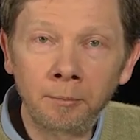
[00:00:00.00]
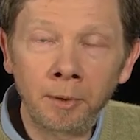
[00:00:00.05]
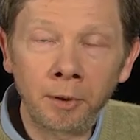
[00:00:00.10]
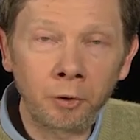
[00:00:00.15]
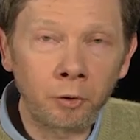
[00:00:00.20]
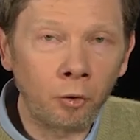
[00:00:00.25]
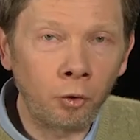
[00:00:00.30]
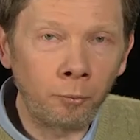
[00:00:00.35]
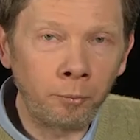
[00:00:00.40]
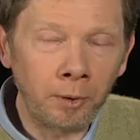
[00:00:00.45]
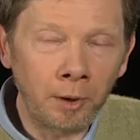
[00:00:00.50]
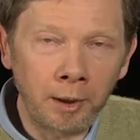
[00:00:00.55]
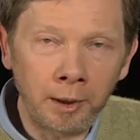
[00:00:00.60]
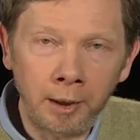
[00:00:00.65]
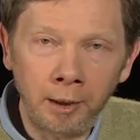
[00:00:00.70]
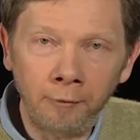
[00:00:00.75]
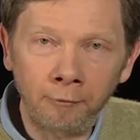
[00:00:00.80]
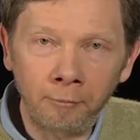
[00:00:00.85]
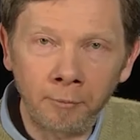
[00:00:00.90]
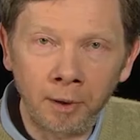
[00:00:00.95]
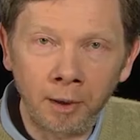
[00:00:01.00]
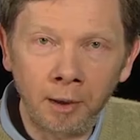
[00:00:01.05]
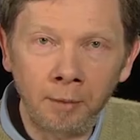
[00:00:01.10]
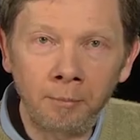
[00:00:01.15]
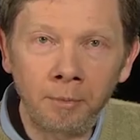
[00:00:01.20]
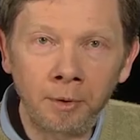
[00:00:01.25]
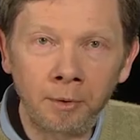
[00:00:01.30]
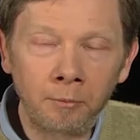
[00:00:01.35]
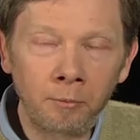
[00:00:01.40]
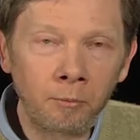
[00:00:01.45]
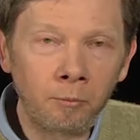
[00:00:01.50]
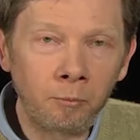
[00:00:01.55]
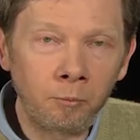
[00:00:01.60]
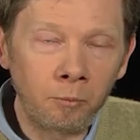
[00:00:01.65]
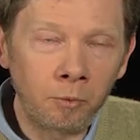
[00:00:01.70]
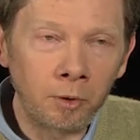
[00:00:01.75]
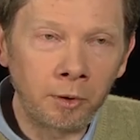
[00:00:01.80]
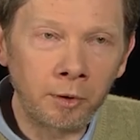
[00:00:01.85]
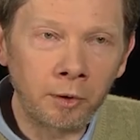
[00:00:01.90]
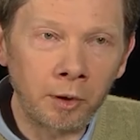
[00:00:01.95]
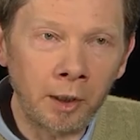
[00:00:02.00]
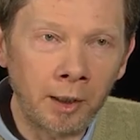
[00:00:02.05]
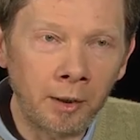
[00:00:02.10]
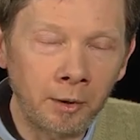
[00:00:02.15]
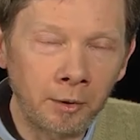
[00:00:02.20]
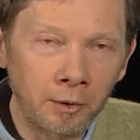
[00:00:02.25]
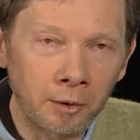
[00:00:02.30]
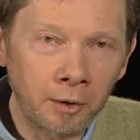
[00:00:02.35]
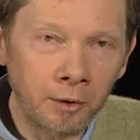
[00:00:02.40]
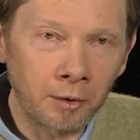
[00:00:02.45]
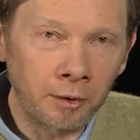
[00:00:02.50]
But don't believe me, but it's, I,